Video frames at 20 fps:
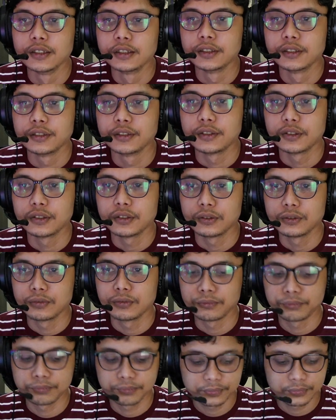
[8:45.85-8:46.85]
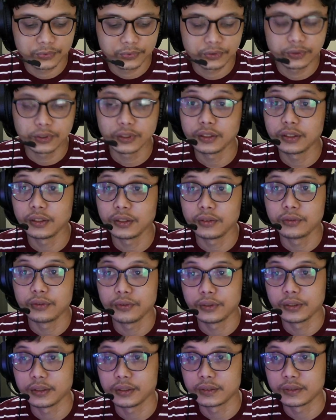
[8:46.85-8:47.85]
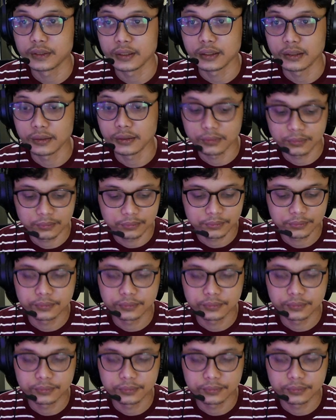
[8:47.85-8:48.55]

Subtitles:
So we're gonna do some